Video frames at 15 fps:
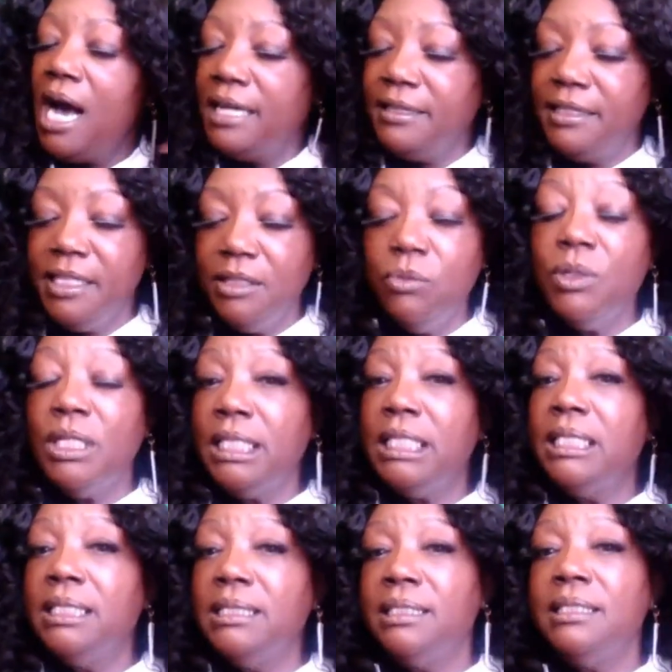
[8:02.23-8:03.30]
I think what it
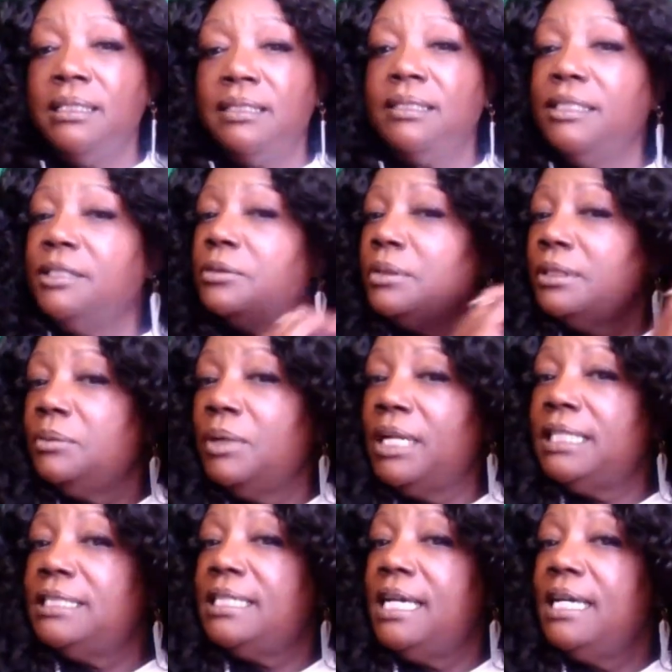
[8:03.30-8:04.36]
is literally what
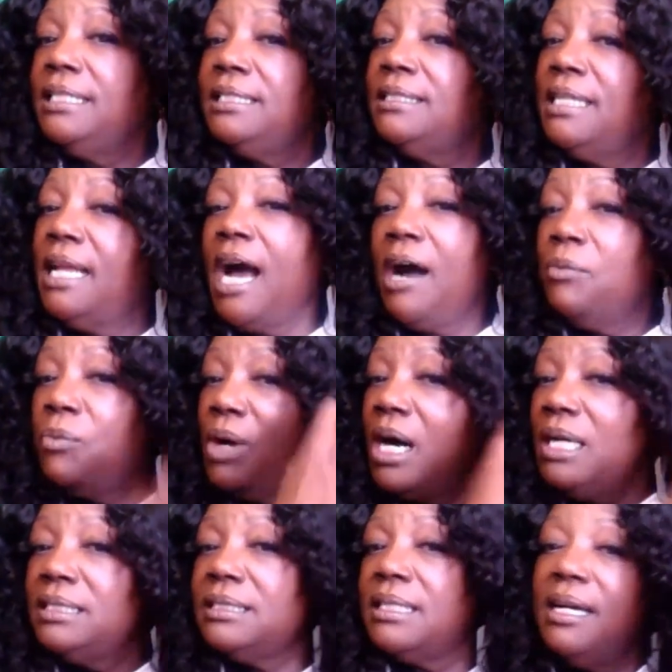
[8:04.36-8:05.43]
I said, is that I
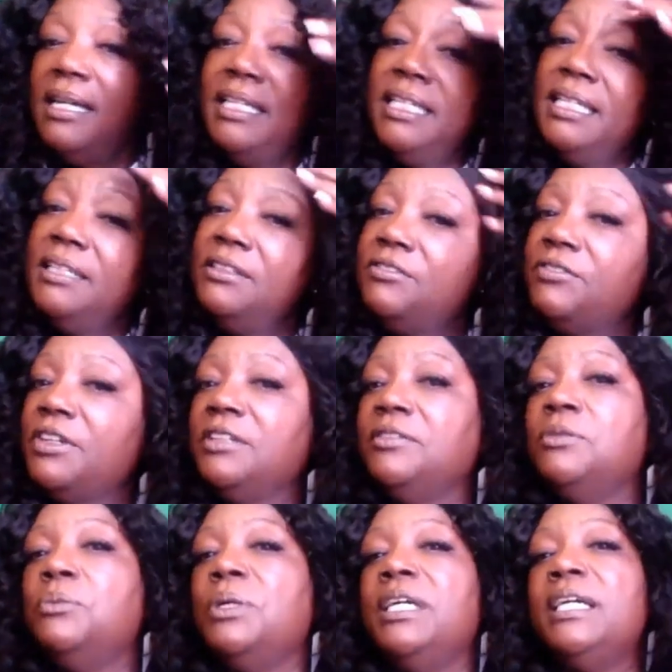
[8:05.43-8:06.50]
was cutting in the front
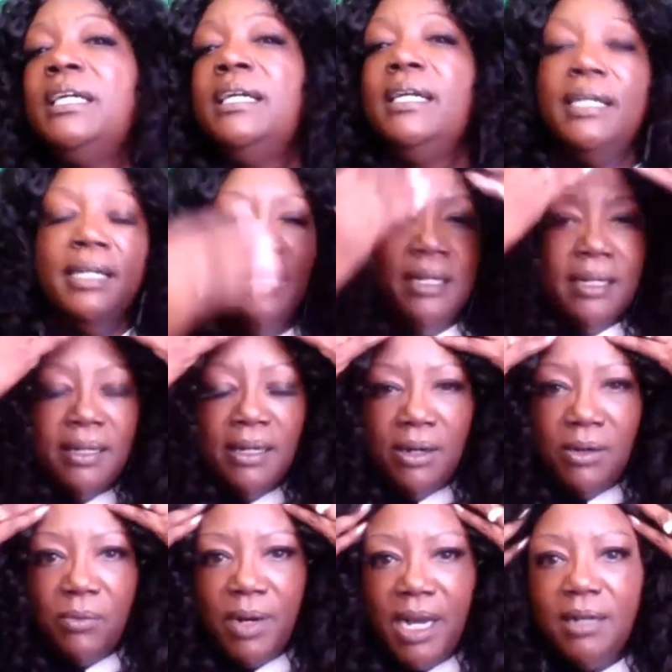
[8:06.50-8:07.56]
of the wig
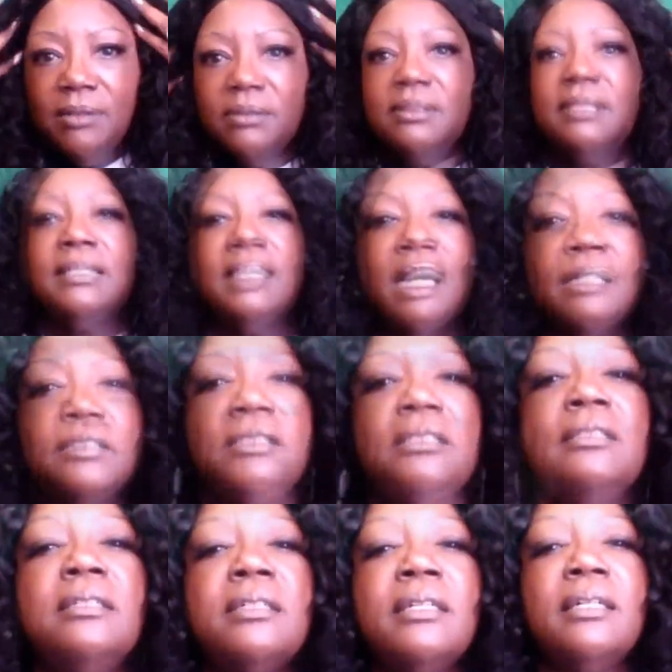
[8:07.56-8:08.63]
around the lace. She's
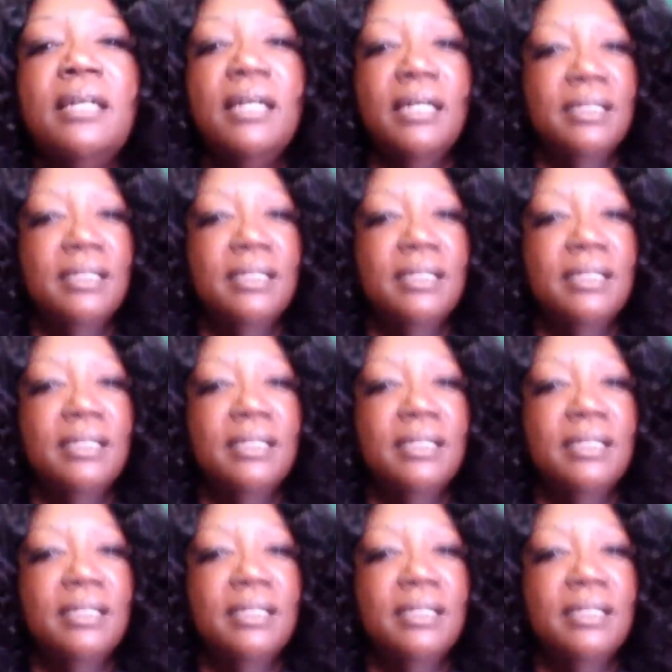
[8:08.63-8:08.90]
looking.